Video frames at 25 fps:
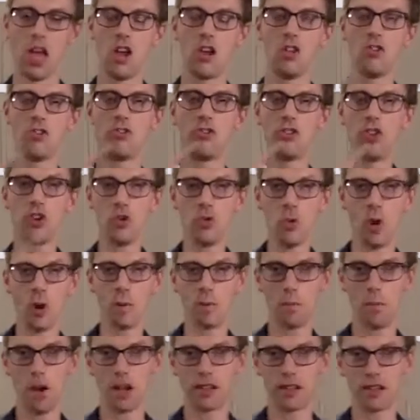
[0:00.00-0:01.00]
Do you
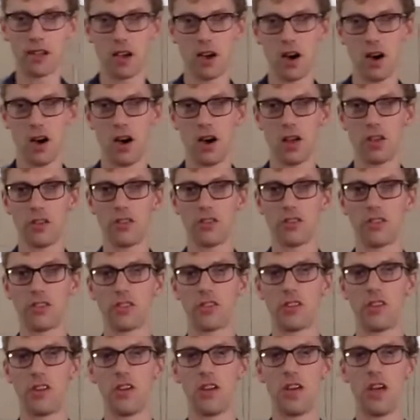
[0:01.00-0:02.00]
want
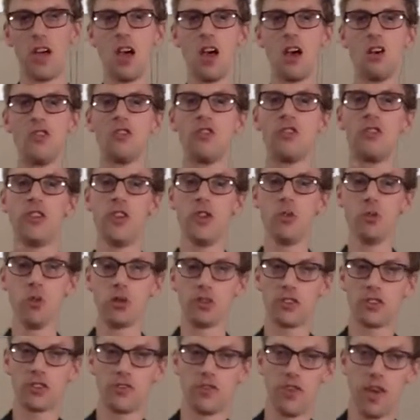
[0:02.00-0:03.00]
mudguards? Do you
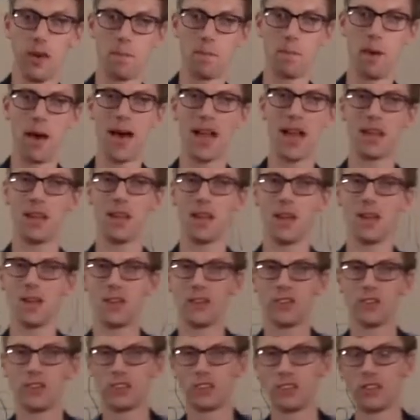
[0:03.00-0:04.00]
want to fit
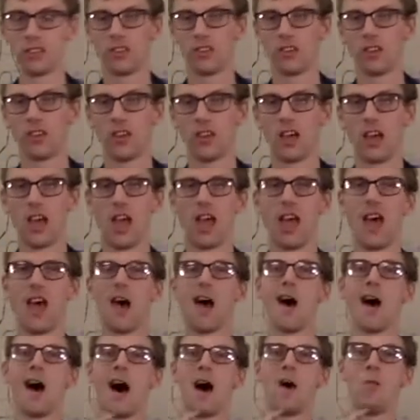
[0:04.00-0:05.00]
panniers?
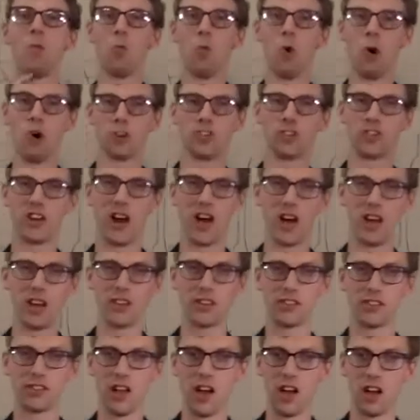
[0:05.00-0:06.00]
And what
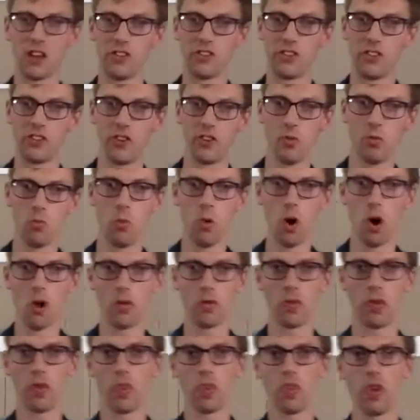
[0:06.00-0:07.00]
tyre size do you
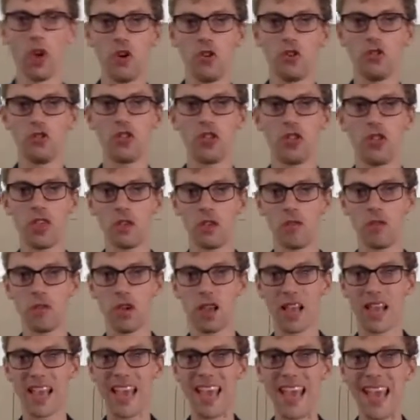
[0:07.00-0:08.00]
want? Those are the
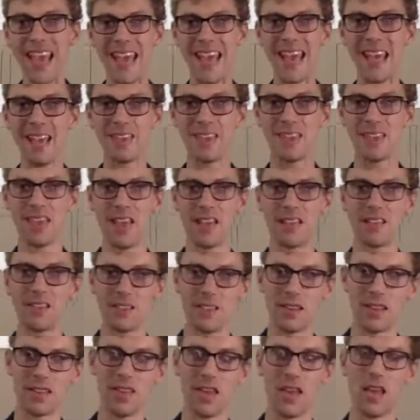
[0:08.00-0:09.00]
key things
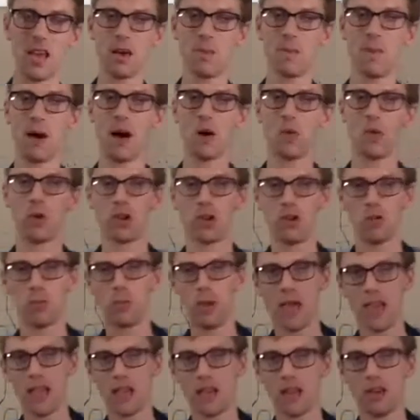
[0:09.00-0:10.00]
to think about when you're
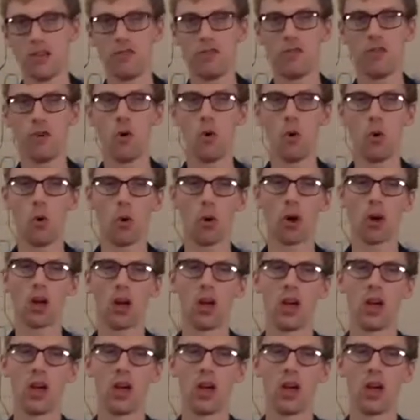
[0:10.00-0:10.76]
picking a fork.